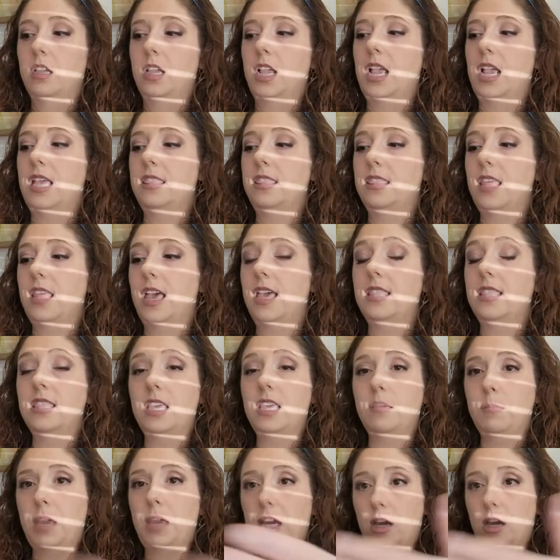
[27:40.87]
And then
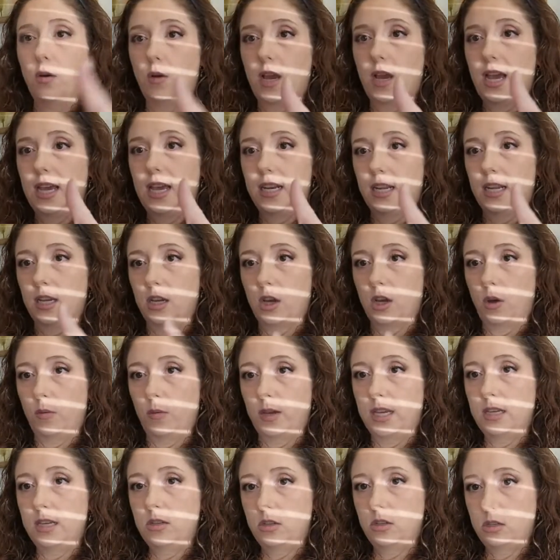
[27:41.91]
they may go ahead and go
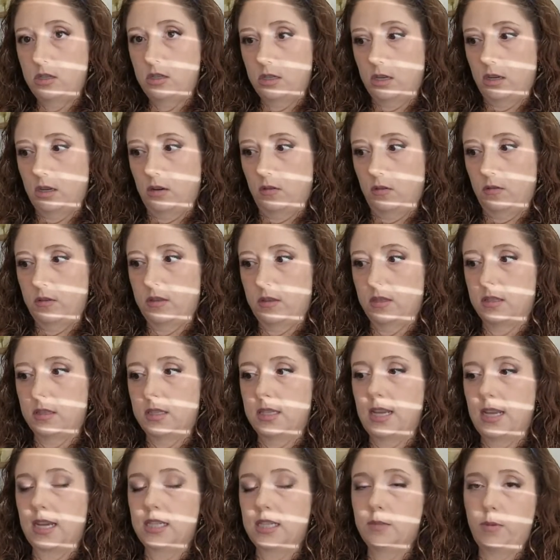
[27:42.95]
into this
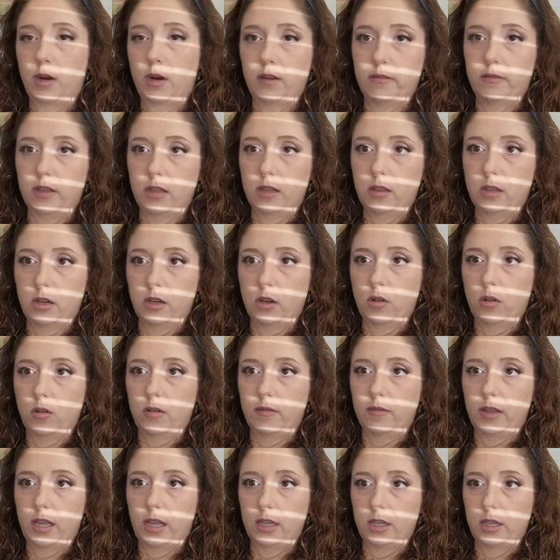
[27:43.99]
next part of the clinical
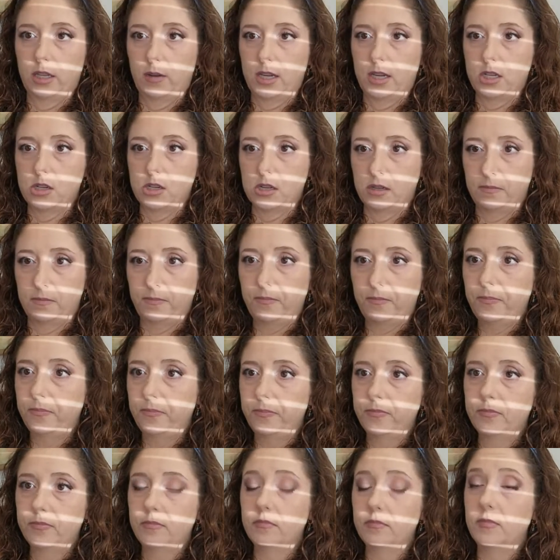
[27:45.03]
evaluation.
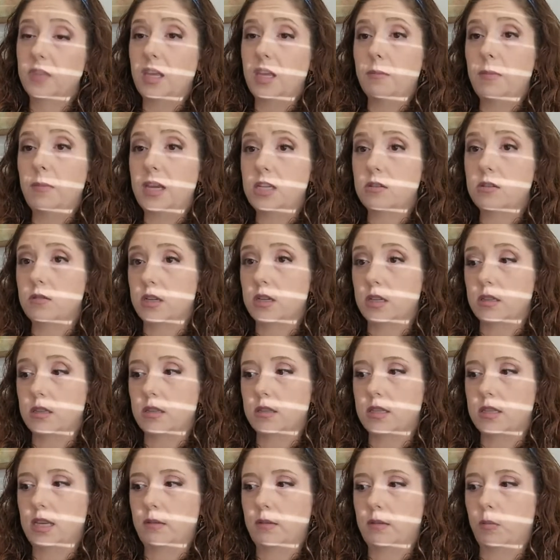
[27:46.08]
And they may do it at the
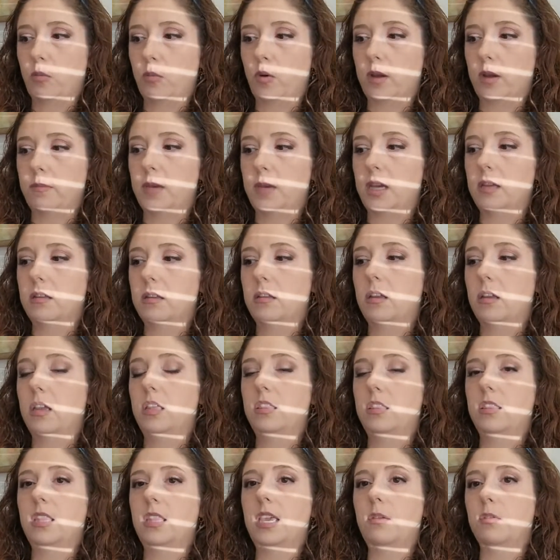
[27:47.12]
same appointment.
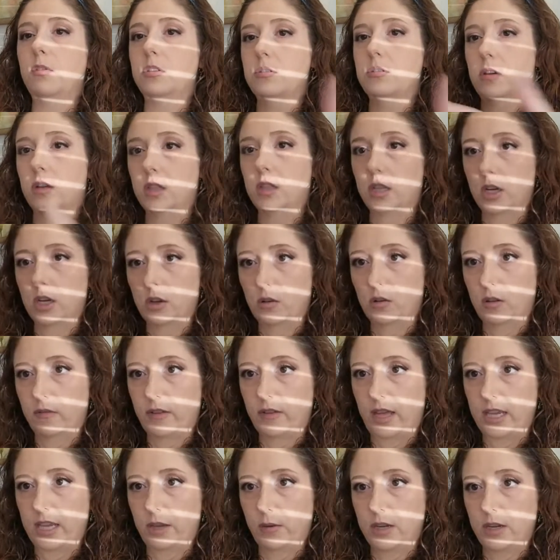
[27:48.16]
And they will do a clinical
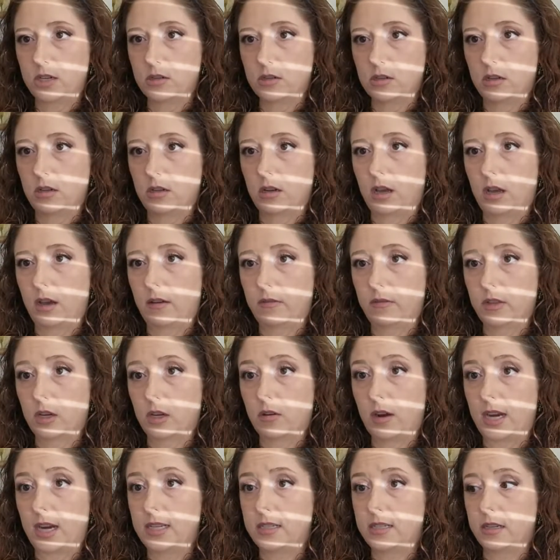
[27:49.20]
evaluation of the
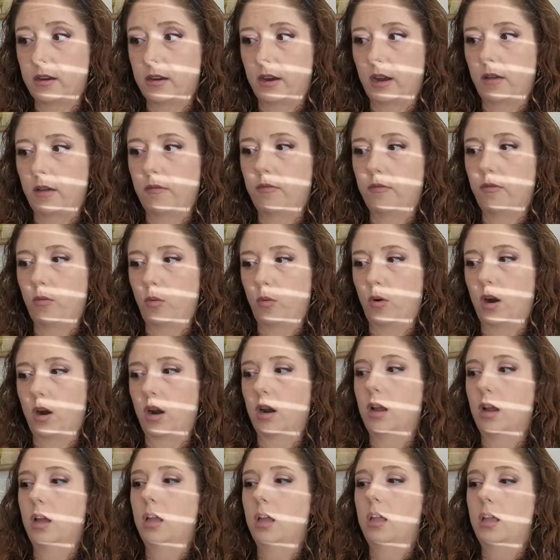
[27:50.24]
criteria
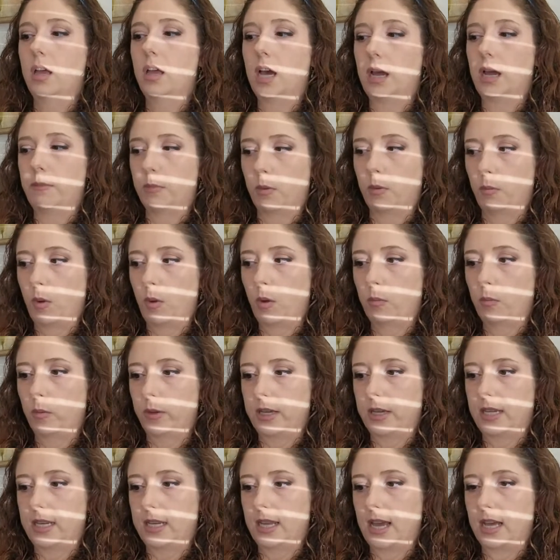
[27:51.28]
for hypermobile
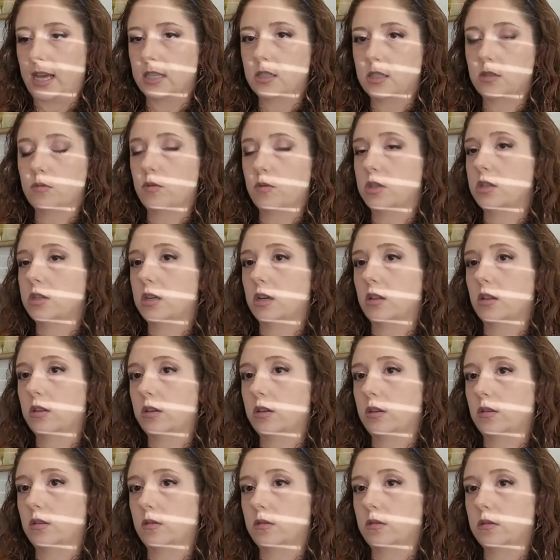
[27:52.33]
EDS, which
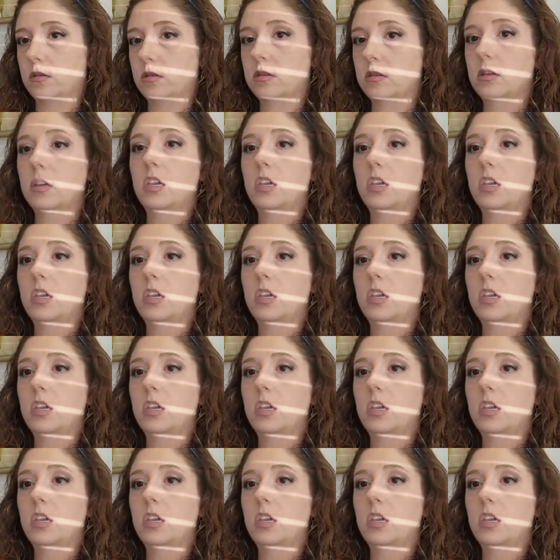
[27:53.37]
includes